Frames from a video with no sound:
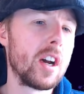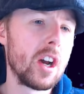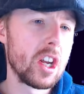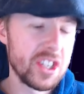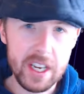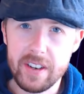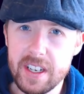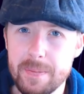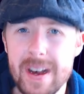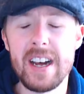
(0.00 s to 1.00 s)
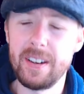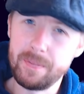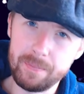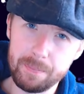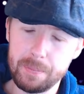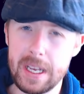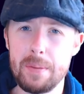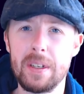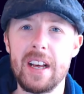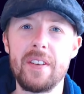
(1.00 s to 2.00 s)
serious matter
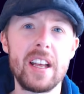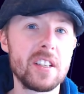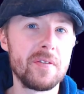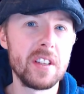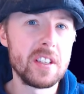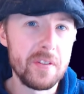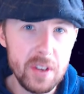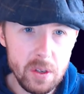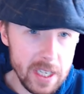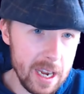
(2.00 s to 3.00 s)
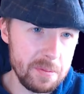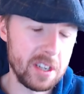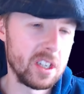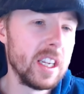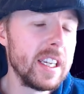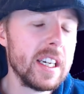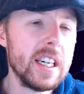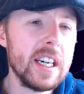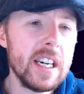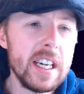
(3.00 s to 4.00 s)
people have asked for this a few times actually.
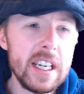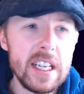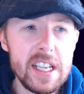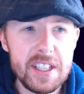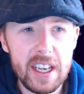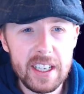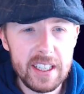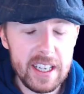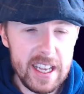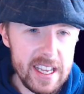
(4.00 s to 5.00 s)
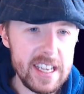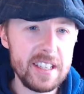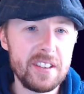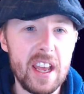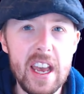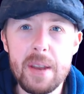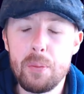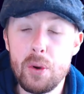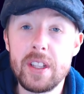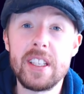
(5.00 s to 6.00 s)
Stellar is a
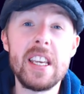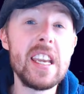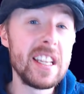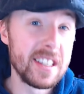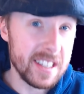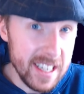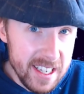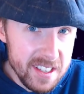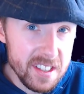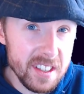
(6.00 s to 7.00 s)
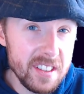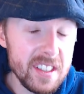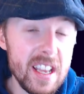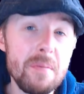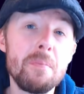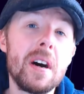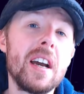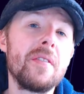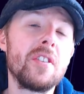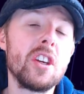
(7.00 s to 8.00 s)
pretty decent, in my
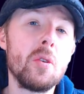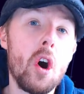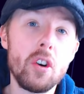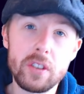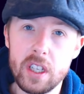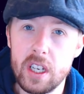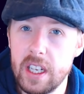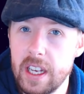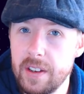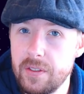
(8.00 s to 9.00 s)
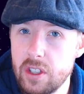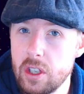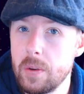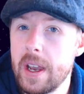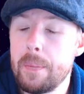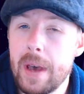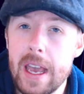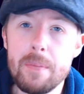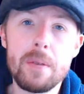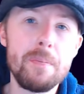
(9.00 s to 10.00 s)
view, alternative to a
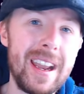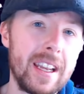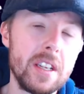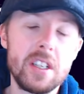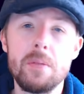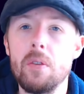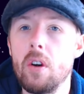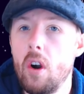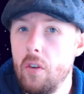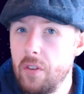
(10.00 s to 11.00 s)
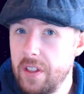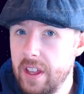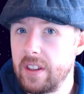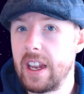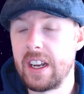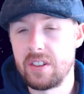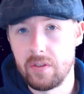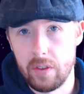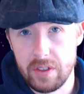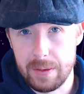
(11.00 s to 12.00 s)
payment mechanism other than the likes of
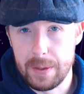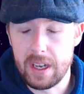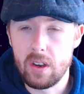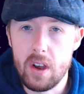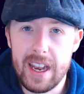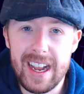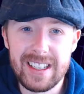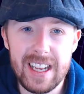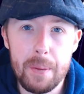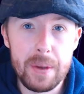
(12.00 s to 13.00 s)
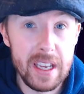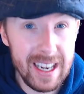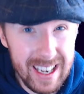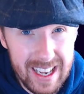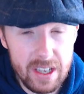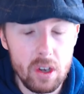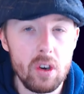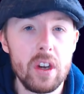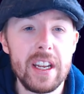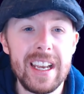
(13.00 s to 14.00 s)
obviously Bitcoin, XRP,
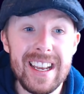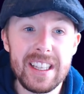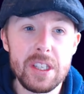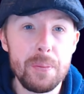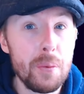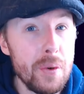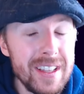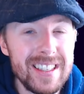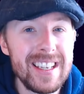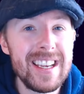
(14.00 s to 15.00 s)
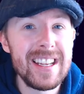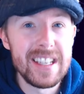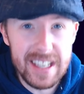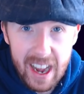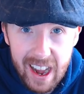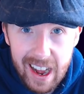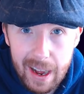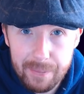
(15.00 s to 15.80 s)
Litecoin. It's pretty darn